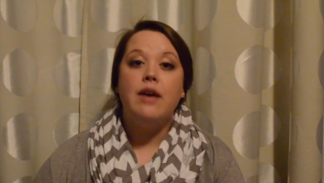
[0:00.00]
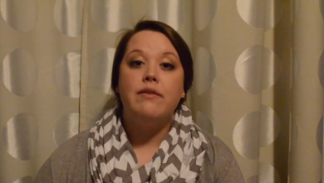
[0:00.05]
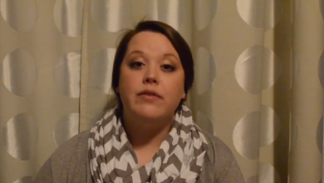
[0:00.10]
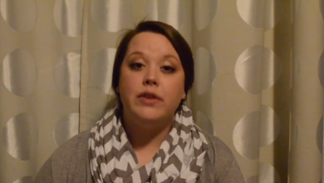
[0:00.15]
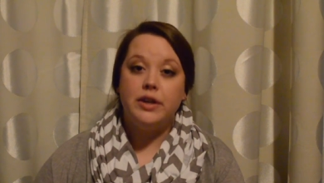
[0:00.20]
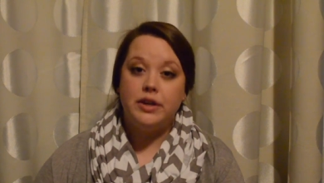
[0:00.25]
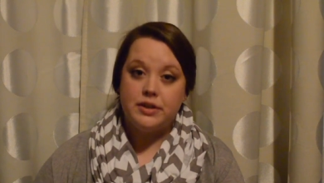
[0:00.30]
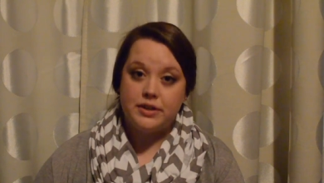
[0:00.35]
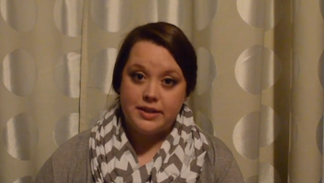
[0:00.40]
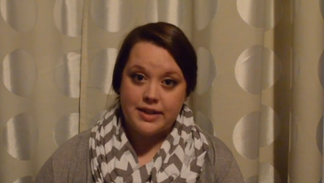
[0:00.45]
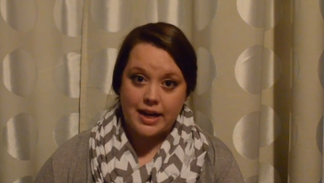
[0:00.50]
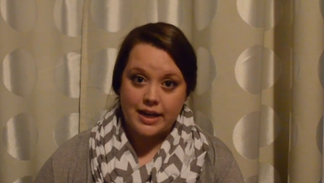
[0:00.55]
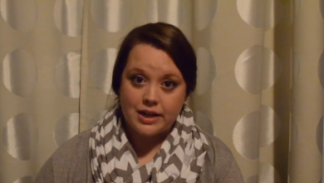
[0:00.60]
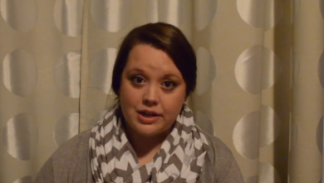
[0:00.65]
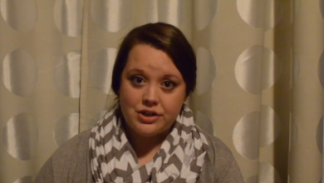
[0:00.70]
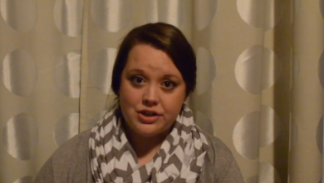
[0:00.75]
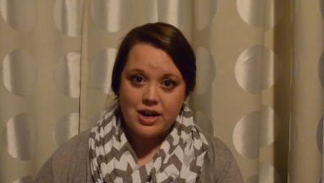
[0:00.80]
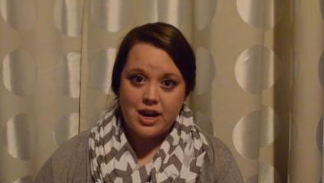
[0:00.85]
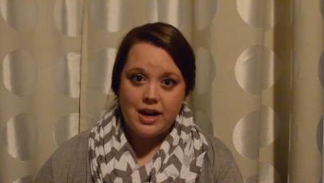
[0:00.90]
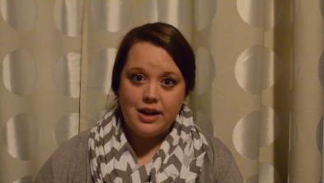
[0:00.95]
For your
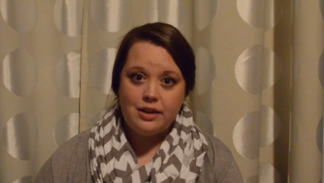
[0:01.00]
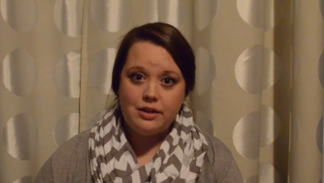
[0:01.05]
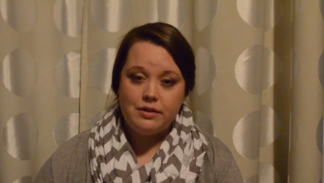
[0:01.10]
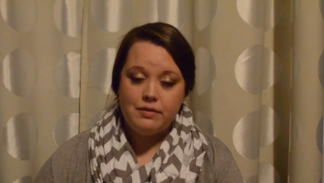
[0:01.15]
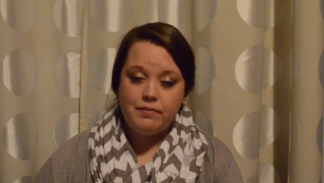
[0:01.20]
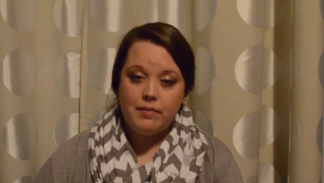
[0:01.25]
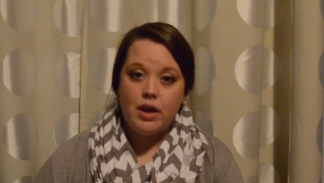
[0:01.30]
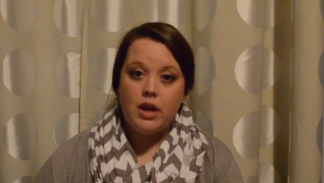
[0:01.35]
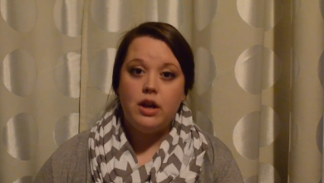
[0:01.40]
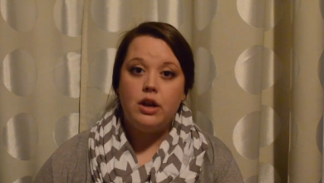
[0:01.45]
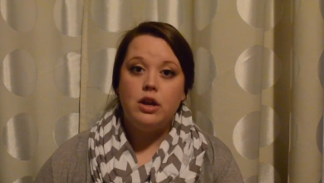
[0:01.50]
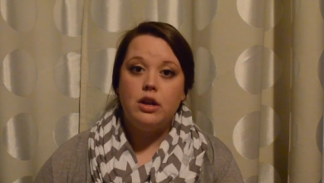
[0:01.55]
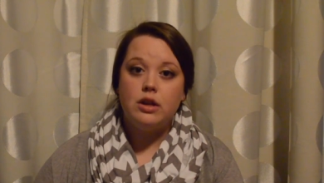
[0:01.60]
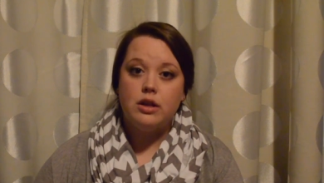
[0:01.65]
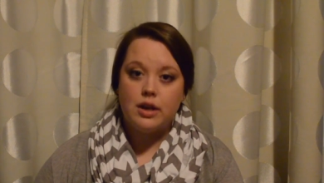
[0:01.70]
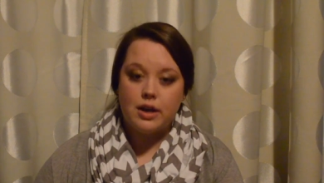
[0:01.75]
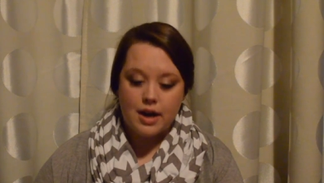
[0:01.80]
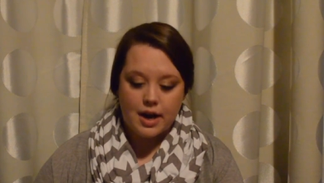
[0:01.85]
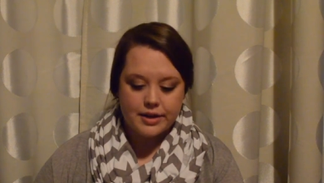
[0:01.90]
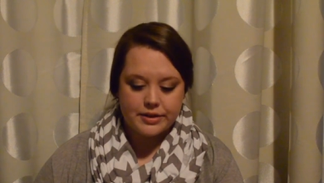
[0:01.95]
second child,
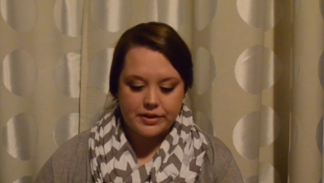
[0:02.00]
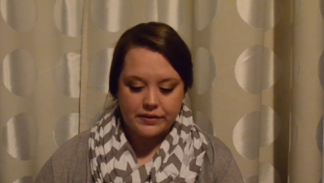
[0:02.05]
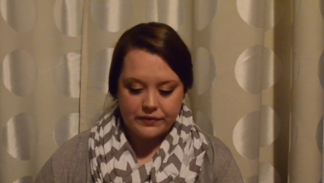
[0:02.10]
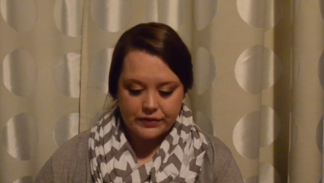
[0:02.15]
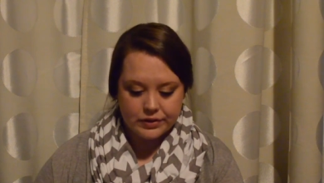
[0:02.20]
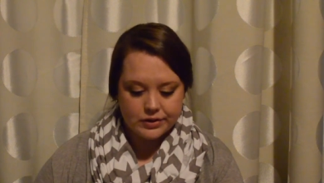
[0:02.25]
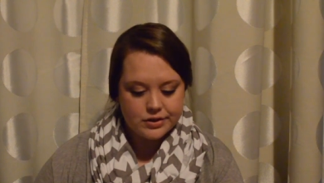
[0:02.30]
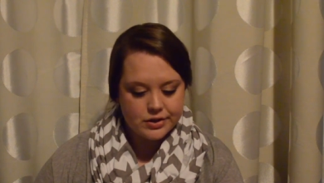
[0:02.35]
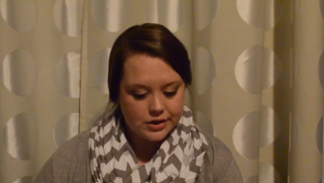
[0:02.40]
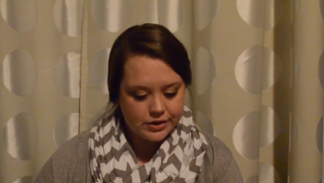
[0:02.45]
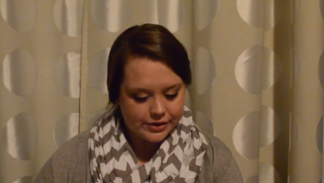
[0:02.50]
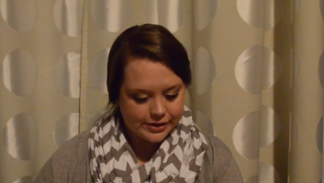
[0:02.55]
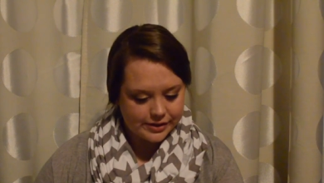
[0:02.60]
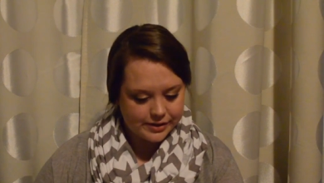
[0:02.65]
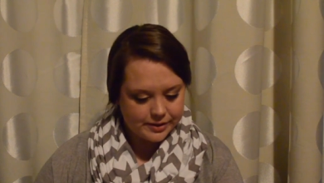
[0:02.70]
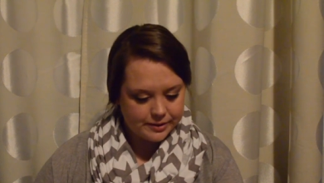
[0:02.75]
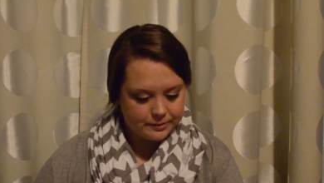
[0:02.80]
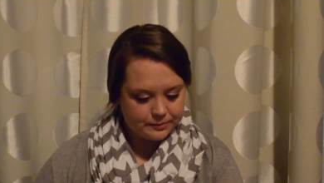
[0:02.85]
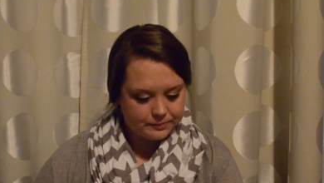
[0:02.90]
the cost of your detergent.